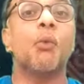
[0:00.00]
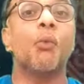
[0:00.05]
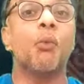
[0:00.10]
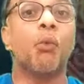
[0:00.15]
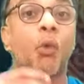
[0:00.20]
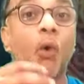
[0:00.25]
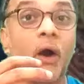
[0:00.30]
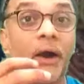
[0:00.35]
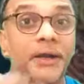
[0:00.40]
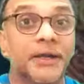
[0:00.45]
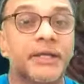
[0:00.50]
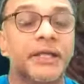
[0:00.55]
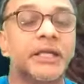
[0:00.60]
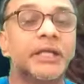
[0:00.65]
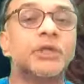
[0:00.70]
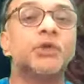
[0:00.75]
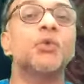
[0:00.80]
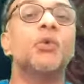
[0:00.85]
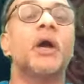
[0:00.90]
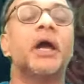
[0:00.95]

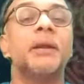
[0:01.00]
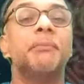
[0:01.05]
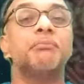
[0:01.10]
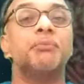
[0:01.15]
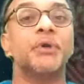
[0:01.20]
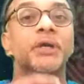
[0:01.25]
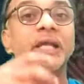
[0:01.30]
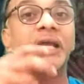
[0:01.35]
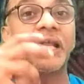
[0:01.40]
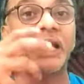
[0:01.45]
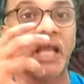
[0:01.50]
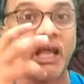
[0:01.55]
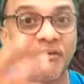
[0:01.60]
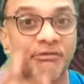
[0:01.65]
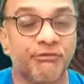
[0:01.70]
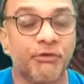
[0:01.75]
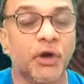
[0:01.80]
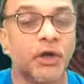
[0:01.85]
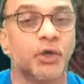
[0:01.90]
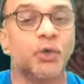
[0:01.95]
wanting to and putting an
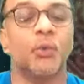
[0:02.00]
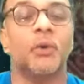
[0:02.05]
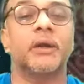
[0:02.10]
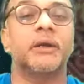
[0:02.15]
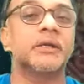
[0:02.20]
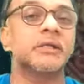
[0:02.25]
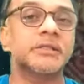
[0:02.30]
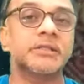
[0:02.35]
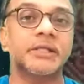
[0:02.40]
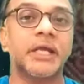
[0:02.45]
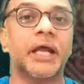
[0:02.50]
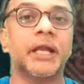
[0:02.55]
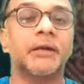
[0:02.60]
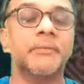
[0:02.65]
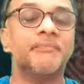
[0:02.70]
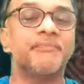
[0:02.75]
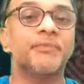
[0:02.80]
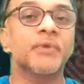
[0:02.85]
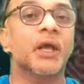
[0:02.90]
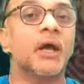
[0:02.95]
effort to understand,